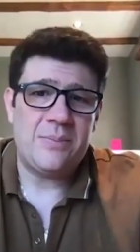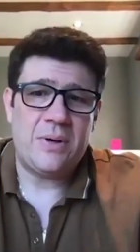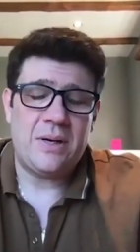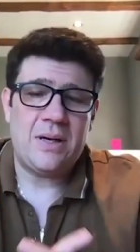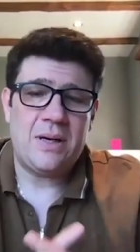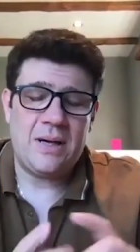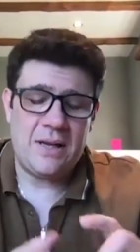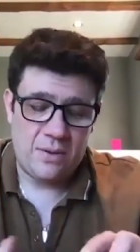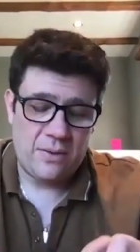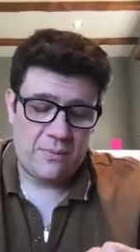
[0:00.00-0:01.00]
But
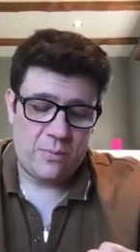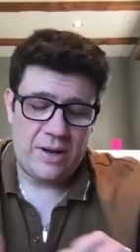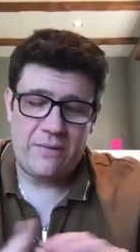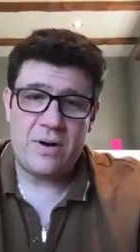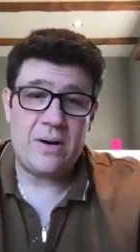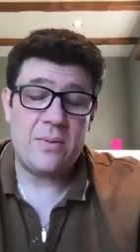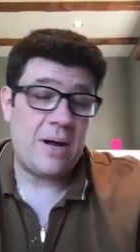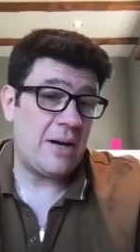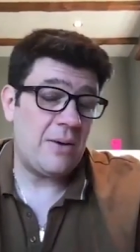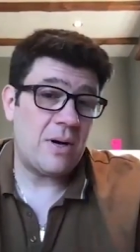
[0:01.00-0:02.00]
whenever anyone,
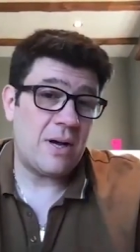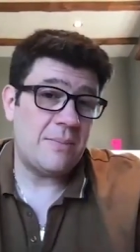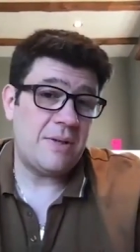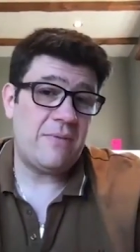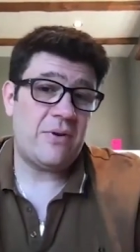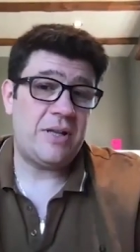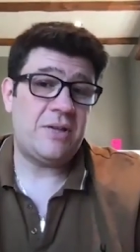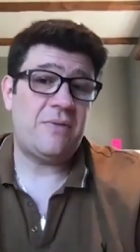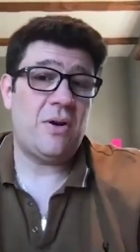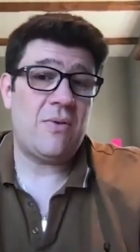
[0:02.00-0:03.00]
anyone comes in for an
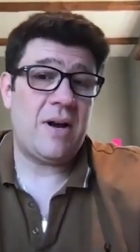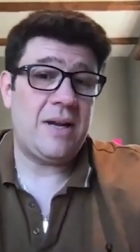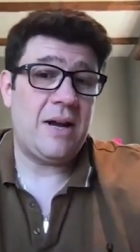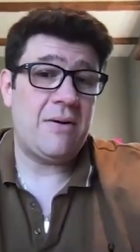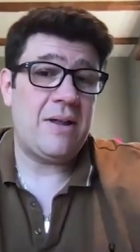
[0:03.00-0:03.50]
interview at Ranieri,